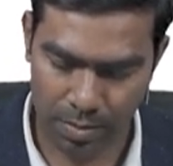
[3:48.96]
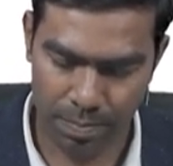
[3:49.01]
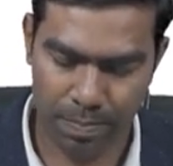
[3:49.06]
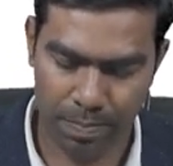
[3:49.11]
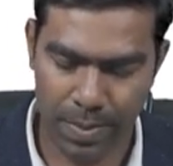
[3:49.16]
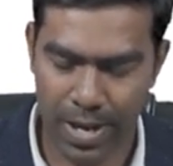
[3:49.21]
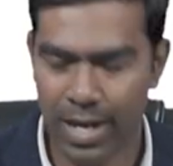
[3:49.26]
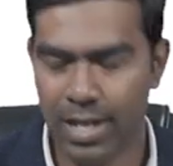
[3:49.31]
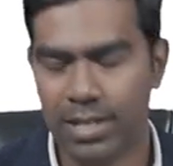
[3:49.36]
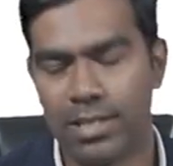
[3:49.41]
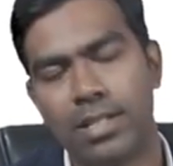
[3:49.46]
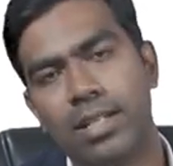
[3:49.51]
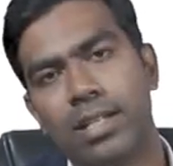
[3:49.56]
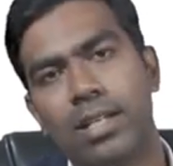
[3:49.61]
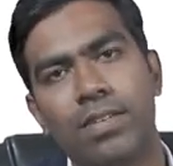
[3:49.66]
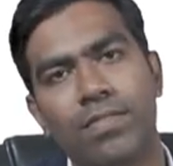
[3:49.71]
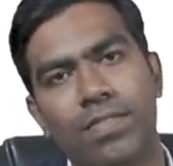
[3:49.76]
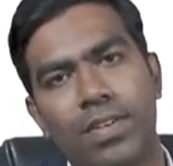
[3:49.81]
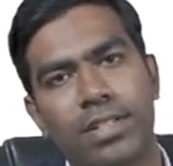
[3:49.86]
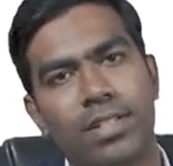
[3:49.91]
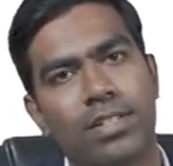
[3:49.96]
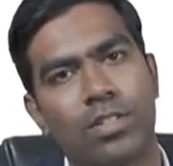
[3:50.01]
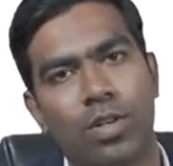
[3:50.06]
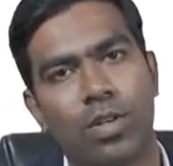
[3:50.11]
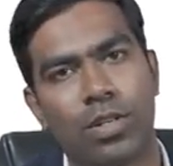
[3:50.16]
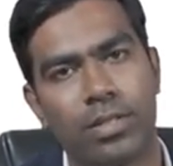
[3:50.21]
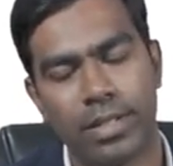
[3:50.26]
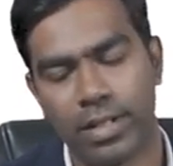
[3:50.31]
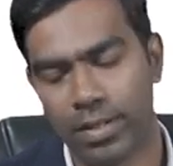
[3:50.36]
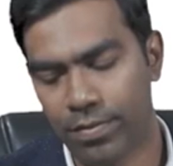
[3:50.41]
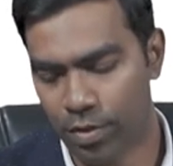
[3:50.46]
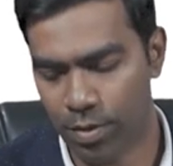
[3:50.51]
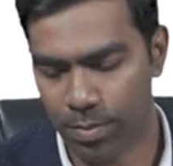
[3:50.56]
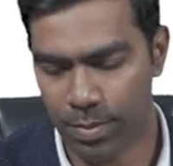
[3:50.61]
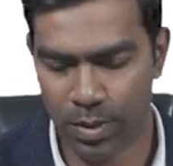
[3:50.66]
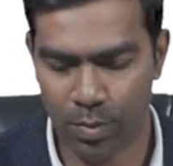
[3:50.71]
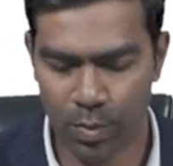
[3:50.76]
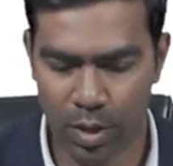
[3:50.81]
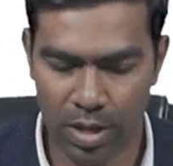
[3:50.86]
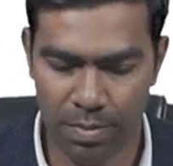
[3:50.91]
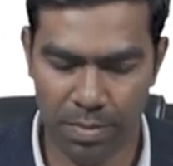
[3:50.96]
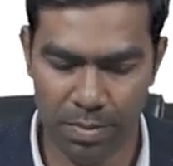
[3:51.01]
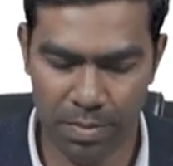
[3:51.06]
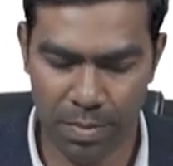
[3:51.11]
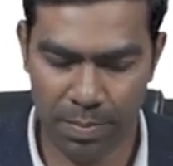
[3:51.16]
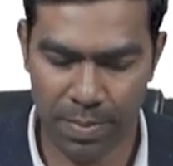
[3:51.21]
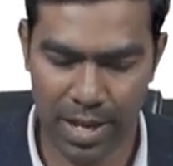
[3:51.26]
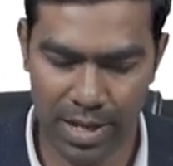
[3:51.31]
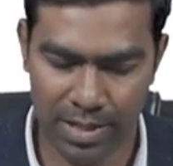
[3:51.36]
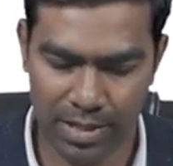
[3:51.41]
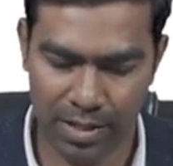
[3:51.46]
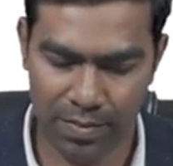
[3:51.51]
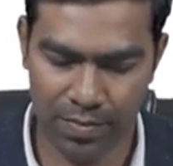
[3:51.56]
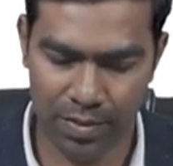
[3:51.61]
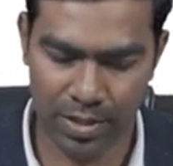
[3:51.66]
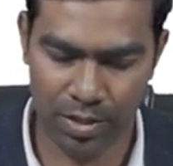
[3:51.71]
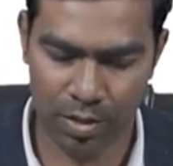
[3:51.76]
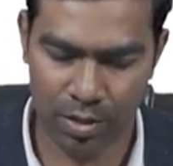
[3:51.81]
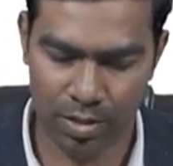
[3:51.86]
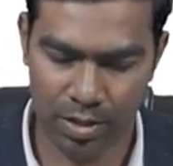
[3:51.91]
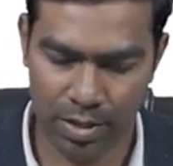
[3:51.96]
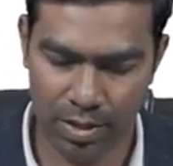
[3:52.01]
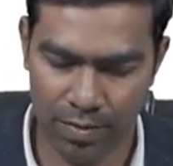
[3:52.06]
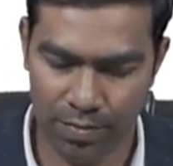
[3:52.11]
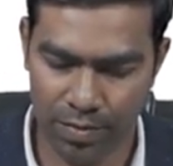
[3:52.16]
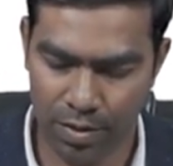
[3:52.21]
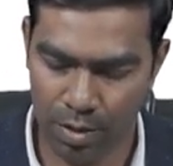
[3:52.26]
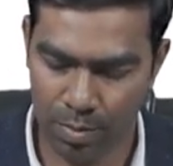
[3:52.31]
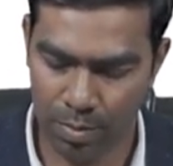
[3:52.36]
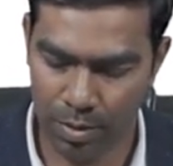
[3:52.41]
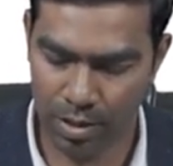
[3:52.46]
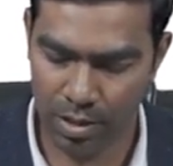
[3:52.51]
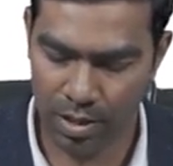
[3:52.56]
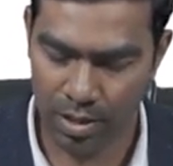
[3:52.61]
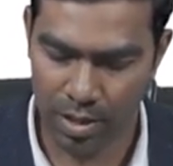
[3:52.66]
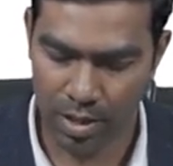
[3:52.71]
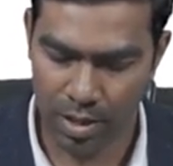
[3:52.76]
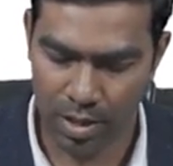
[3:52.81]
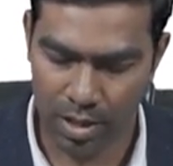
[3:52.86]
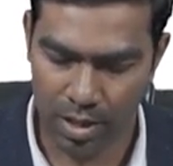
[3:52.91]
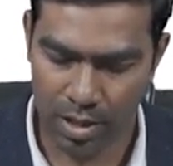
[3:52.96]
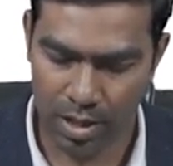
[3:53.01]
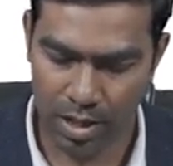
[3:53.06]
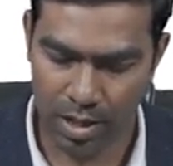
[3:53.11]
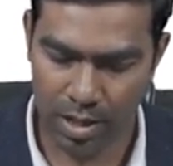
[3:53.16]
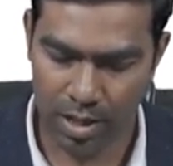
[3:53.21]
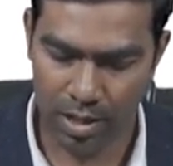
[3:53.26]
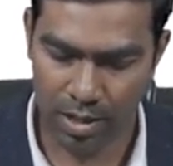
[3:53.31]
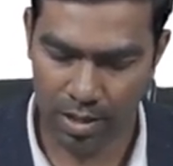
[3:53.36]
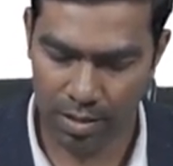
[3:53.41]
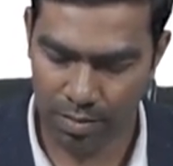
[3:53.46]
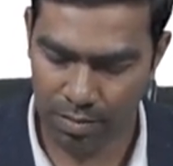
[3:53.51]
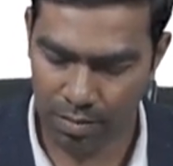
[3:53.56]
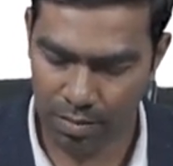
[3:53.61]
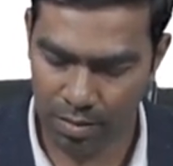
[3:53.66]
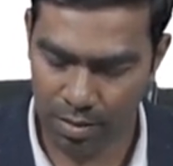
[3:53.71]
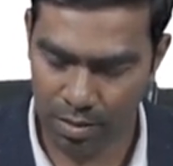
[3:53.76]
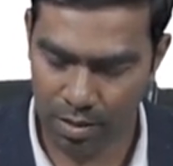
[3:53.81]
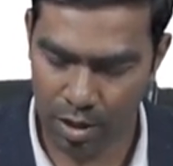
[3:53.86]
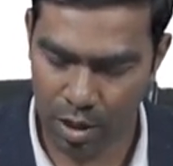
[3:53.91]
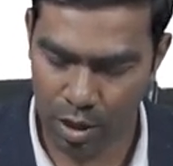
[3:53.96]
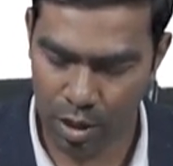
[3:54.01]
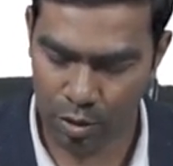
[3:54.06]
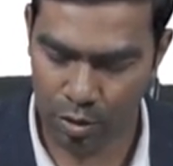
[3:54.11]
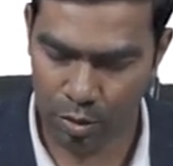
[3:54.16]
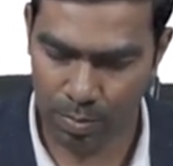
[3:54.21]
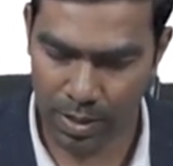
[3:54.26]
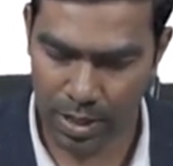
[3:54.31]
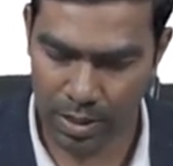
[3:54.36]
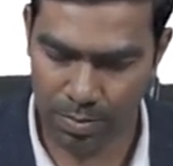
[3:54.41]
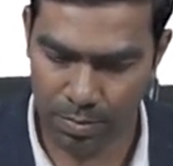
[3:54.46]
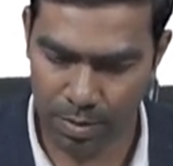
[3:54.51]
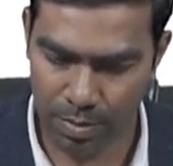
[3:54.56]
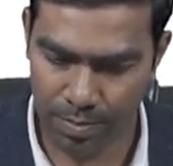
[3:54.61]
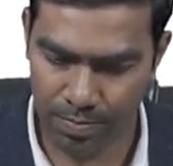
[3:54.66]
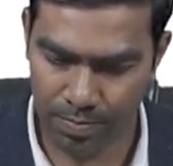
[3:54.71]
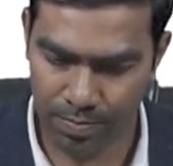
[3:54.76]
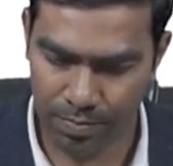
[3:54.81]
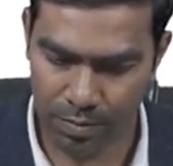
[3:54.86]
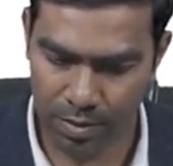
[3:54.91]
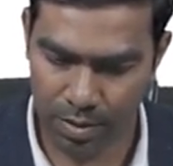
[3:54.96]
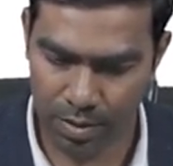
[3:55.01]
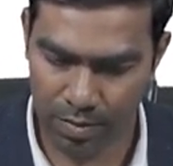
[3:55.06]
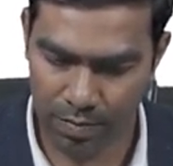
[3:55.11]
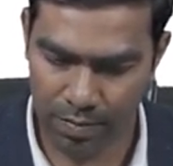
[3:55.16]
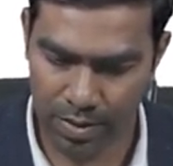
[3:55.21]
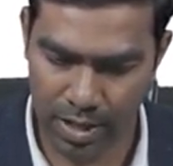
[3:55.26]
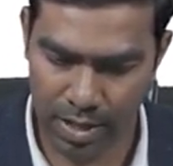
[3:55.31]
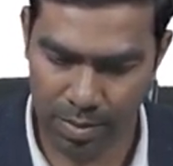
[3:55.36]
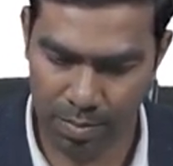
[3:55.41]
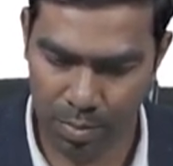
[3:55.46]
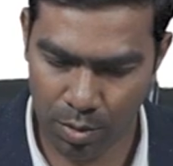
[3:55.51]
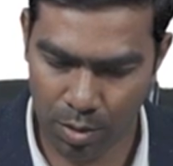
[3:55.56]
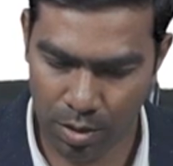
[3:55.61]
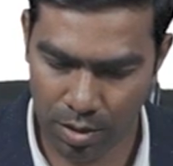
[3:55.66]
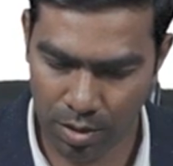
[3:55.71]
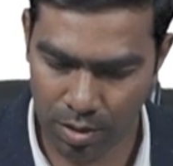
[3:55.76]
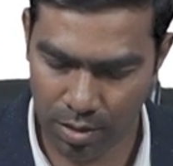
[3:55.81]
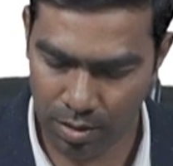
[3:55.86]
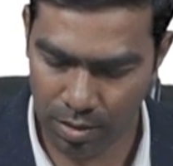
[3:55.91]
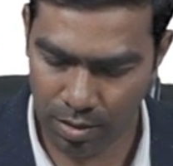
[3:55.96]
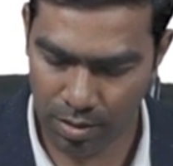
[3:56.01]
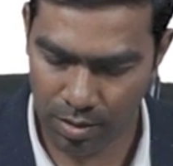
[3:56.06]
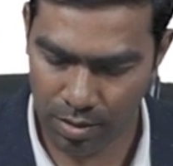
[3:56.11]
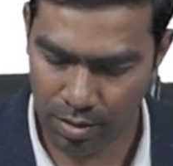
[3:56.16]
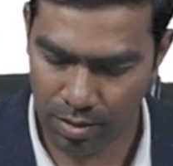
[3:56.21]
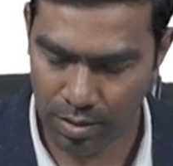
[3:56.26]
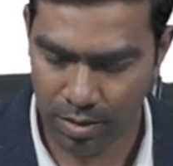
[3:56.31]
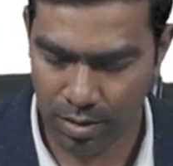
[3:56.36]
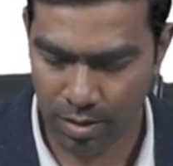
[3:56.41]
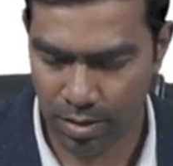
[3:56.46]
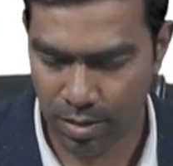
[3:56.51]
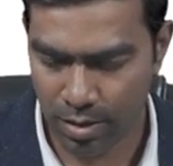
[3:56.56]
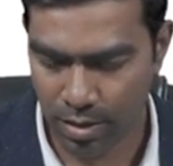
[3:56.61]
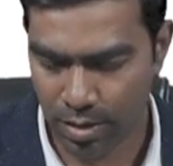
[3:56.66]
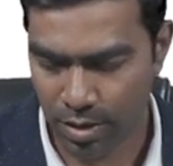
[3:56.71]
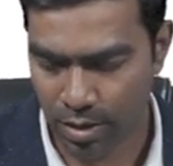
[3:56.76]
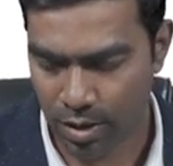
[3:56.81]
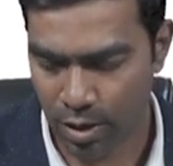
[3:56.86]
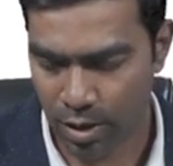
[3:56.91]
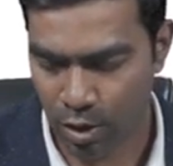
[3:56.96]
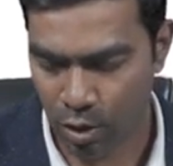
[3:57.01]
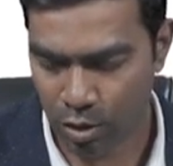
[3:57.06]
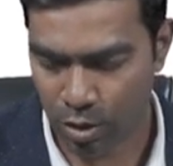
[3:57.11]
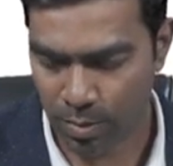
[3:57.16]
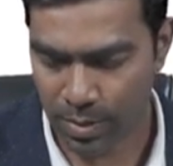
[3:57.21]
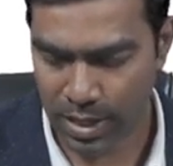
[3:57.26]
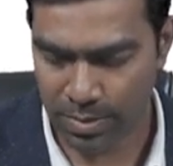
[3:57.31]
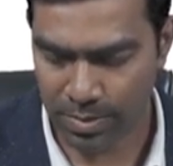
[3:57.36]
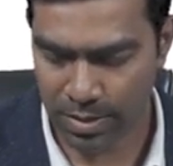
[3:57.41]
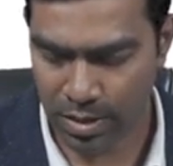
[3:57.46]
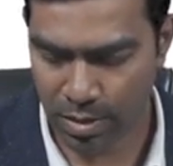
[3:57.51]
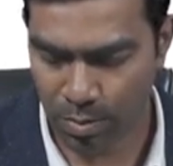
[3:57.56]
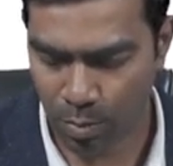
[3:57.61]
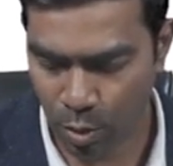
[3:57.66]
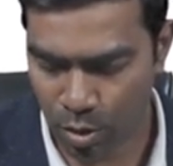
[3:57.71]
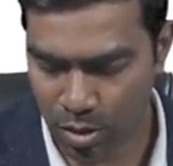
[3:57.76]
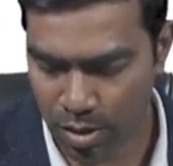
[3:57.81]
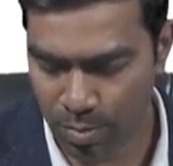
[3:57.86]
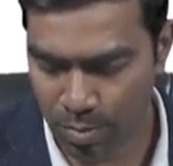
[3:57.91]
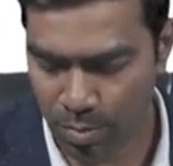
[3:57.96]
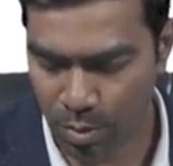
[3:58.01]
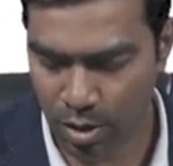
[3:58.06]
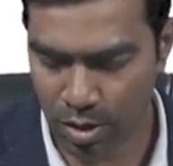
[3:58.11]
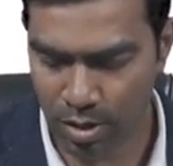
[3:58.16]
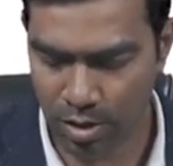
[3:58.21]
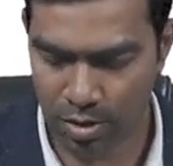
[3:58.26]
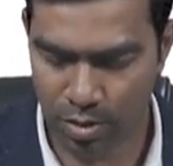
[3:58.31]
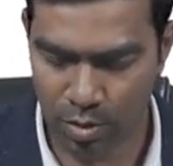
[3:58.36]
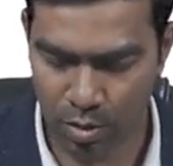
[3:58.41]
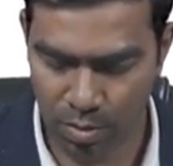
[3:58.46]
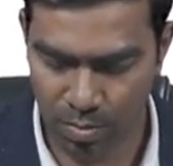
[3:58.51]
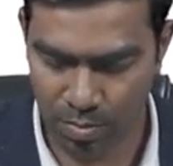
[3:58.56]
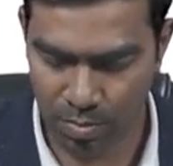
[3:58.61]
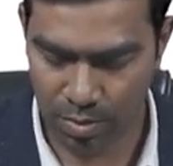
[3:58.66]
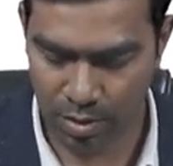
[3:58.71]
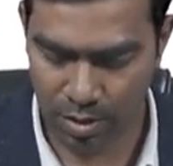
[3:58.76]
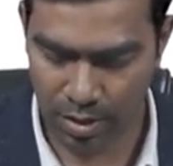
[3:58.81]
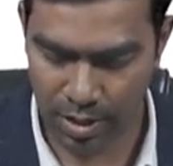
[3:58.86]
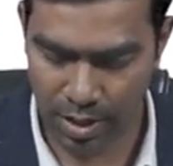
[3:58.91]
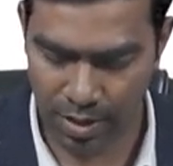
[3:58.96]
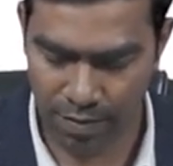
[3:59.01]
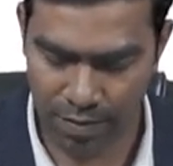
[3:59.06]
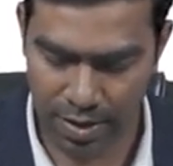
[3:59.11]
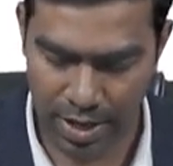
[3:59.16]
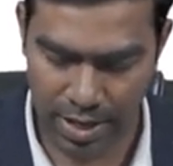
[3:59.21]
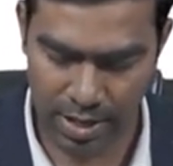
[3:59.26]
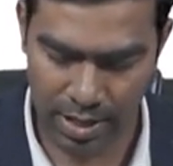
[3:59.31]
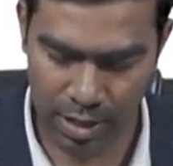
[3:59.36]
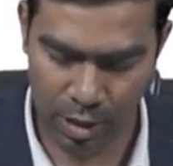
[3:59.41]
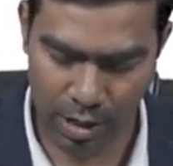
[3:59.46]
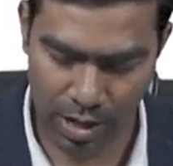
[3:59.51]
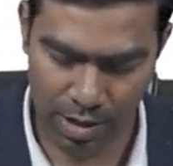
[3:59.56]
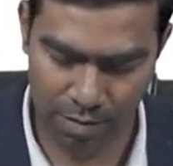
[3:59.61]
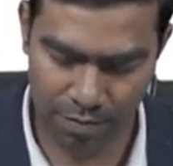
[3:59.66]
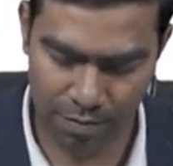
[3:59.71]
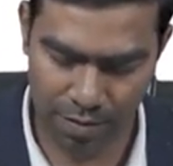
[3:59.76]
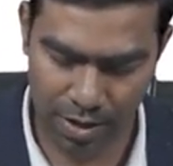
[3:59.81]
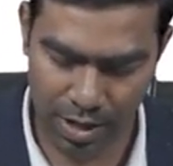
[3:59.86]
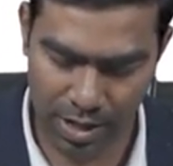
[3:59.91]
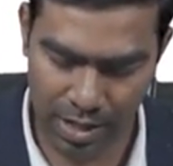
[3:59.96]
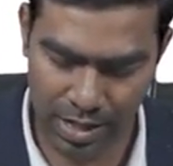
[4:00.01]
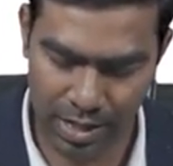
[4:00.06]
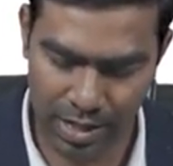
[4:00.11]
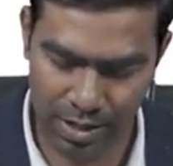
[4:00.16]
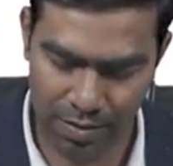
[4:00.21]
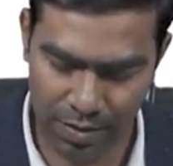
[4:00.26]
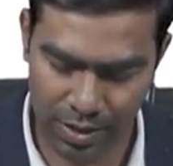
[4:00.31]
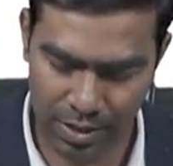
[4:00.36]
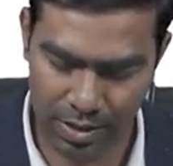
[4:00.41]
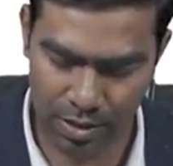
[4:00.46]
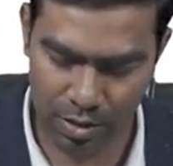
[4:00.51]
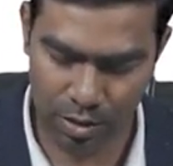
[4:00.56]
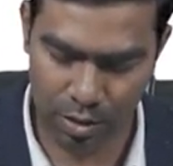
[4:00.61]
Parasitic infections causing lymphadenopathy. What do you mean by parasitic infection causing lymphadenopathy? Uh, toxoplasma, very important. Toxoplasma is the most important in this group. Then finally, you have fungal infections